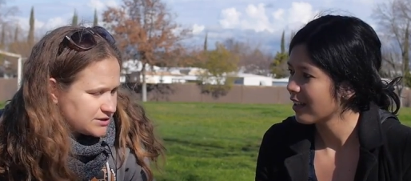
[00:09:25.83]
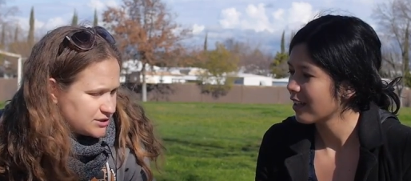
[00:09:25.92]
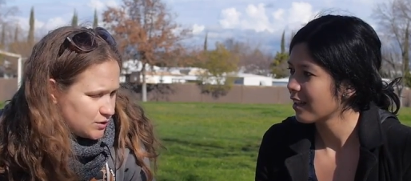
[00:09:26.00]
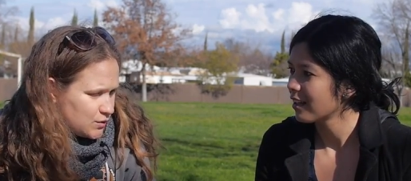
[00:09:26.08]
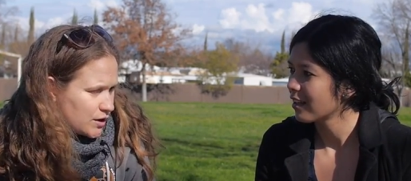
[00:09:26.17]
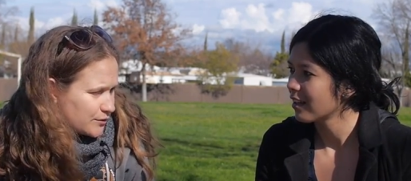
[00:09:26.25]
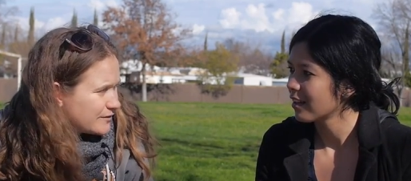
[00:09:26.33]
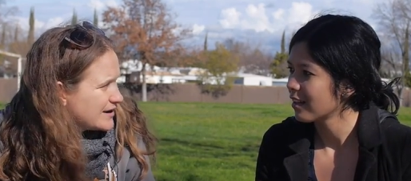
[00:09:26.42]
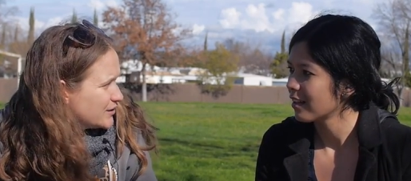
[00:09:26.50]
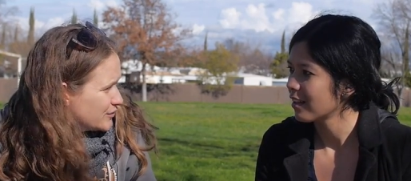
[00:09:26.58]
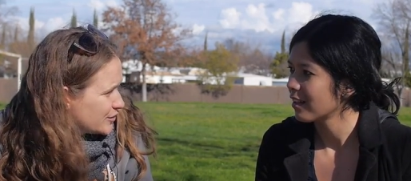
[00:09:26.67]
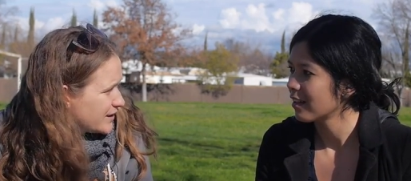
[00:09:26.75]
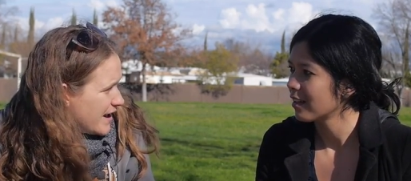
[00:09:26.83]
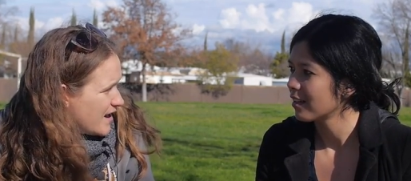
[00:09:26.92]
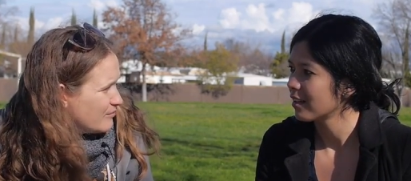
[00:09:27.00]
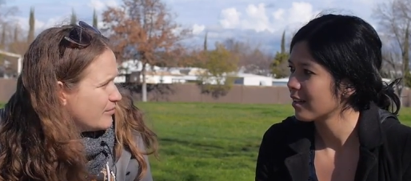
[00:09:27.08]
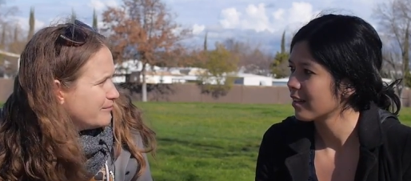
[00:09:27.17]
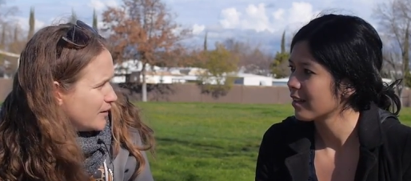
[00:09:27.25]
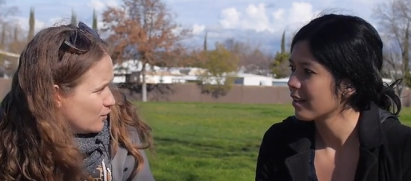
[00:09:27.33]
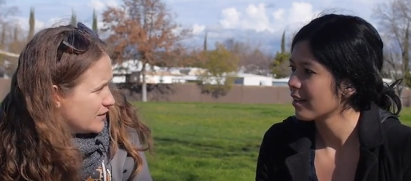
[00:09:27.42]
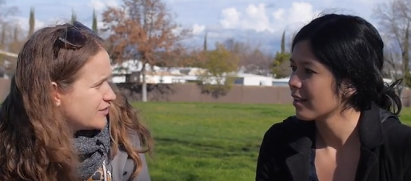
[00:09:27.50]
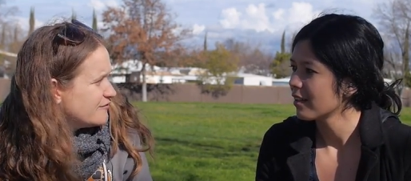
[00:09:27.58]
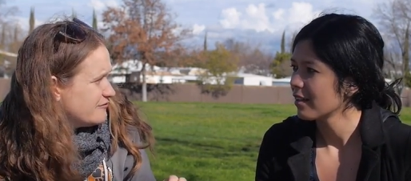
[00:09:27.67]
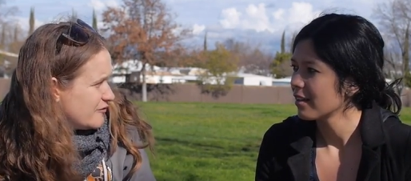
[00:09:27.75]
Speaker 1: to our regular camp, but
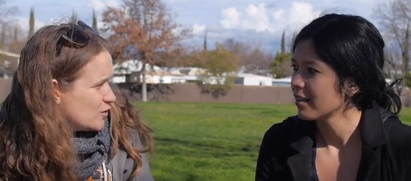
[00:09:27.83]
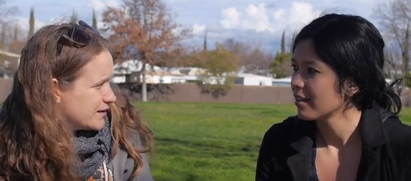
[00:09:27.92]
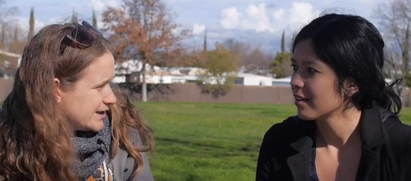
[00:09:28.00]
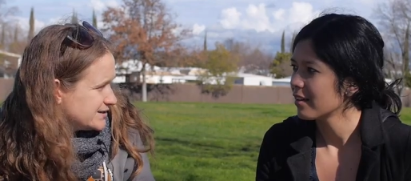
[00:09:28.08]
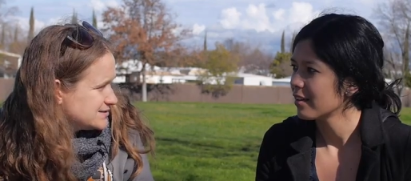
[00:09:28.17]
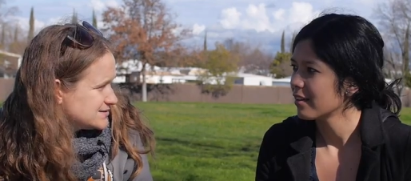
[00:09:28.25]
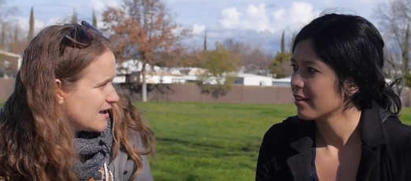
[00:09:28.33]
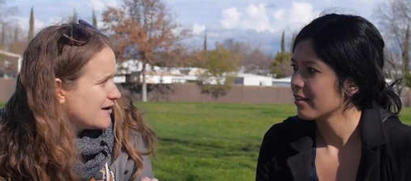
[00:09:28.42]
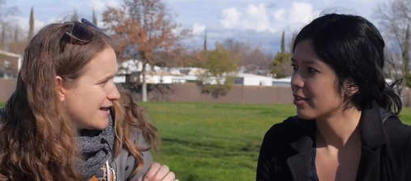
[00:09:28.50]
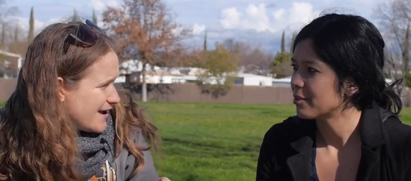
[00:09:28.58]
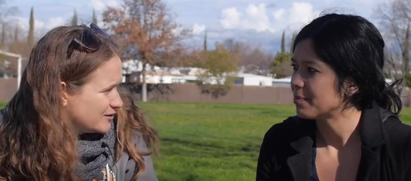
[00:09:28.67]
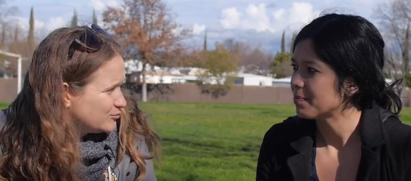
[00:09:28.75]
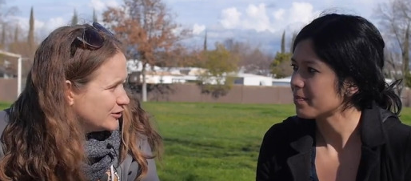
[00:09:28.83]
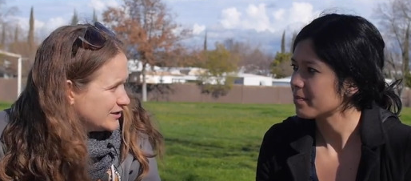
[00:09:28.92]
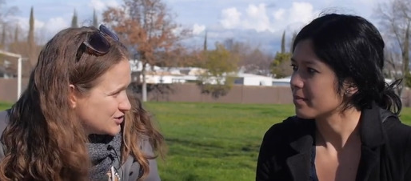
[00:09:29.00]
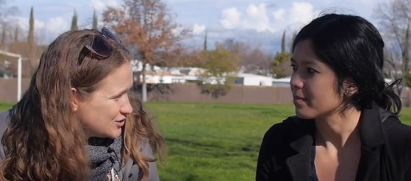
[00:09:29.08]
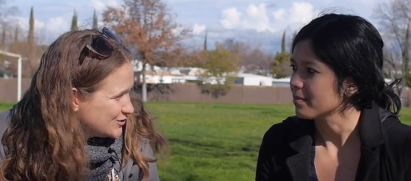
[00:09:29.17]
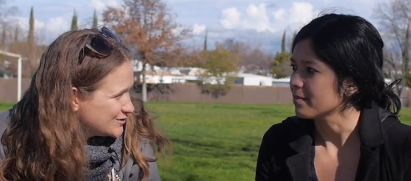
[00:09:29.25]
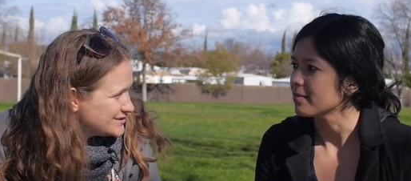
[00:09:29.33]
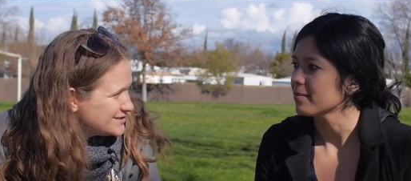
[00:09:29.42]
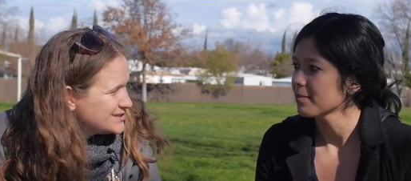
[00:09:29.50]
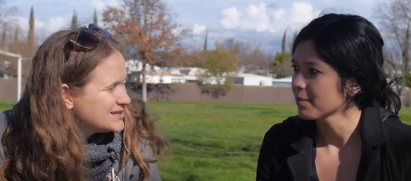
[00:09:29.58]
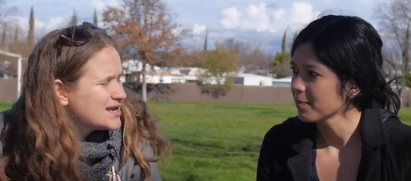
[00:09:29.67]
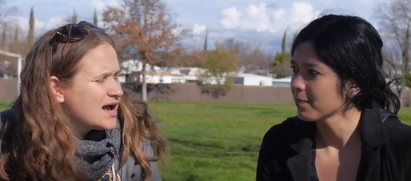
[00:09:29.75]
with a focus on animal issues.
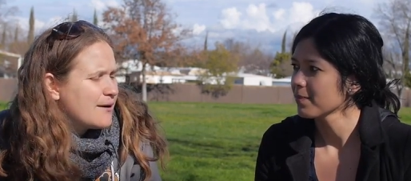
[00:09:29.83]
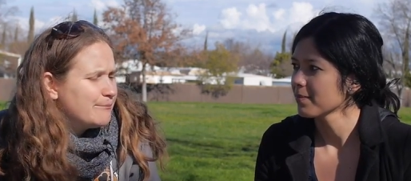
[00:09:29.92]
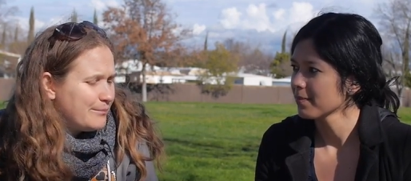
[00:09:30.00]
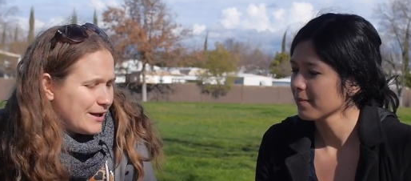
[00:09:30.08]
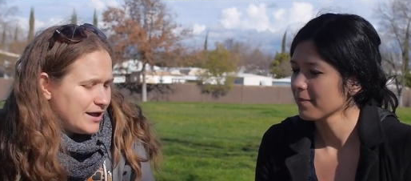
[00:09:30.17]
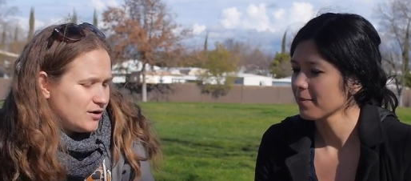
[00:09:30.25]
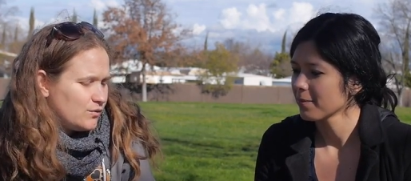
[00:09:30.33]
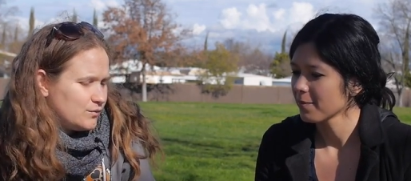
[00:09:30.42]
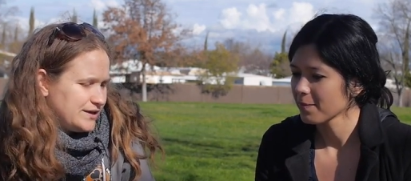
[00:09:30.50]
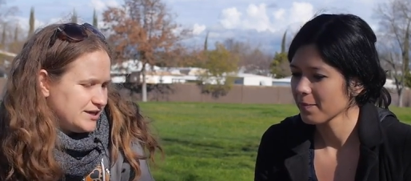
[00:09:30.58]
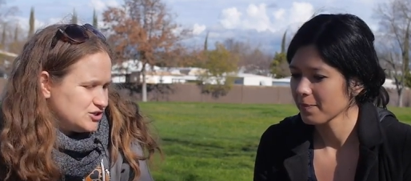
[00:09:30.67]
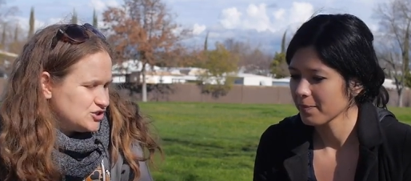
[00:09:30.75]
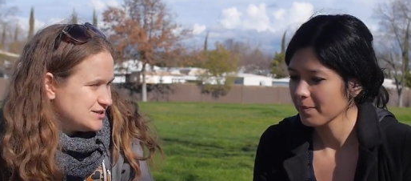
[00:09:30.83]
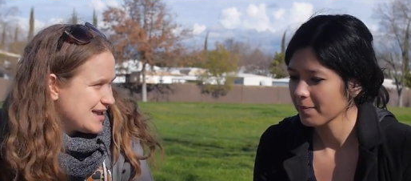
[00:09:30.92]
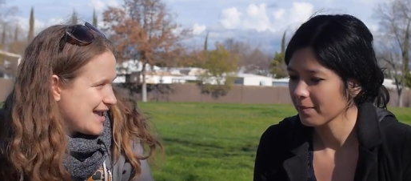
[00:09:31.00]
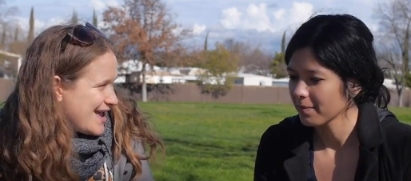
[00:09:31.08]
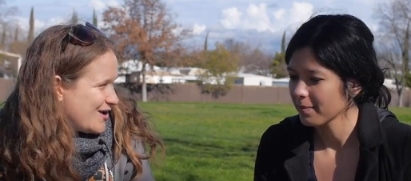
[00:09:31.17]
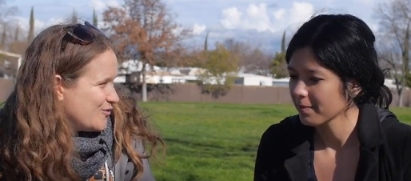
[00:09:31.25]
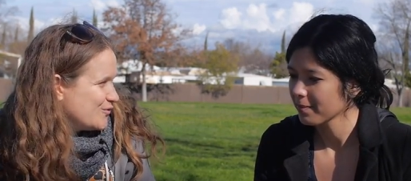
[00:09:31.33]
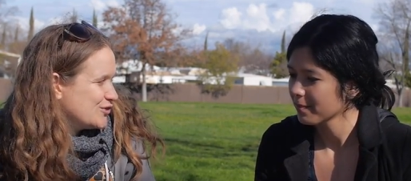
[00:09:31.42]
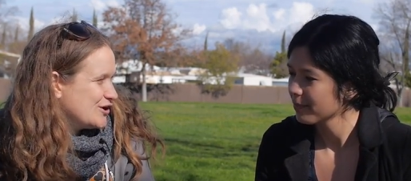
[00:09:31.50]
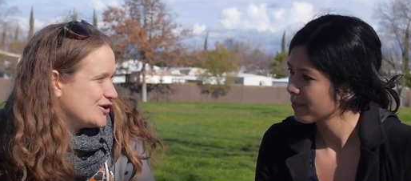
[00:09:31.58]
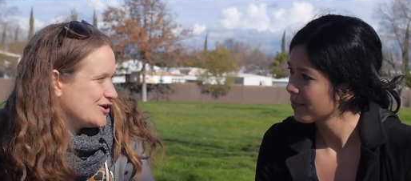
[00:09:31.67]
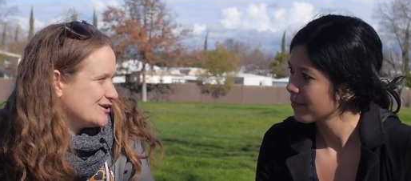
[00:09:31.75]
But each day
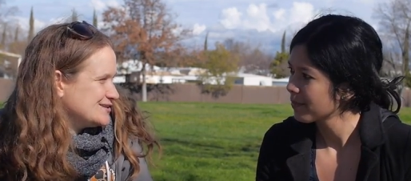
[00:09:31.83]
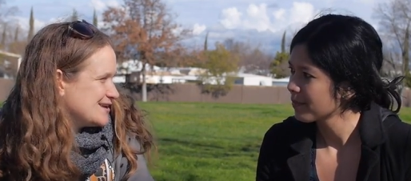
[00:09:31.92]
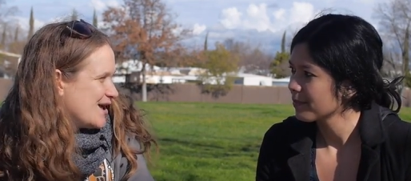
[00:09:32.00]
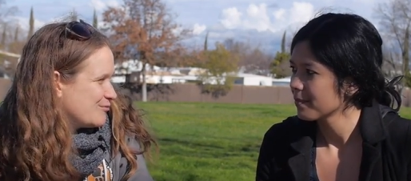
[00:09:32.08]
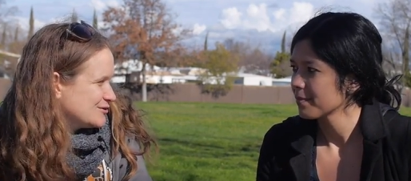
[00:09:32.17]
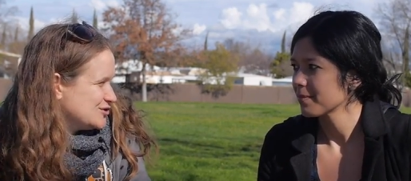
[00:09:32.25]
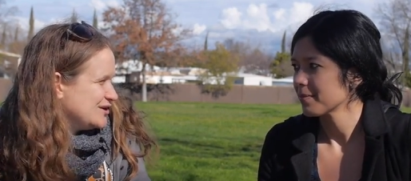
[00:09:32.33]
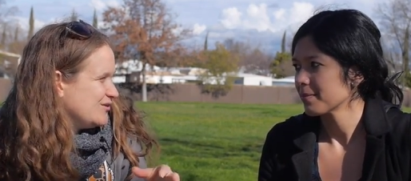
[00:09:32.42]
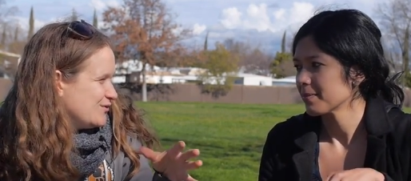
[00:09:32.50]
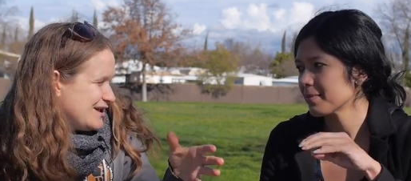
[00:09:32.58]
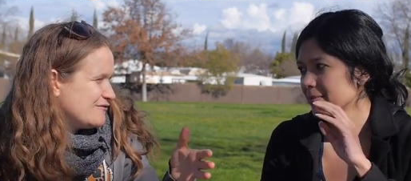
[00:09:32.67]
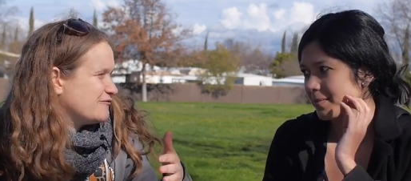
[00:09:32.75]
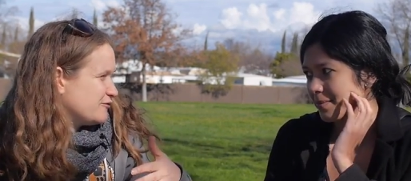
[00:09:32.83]
there's an opportunity. We have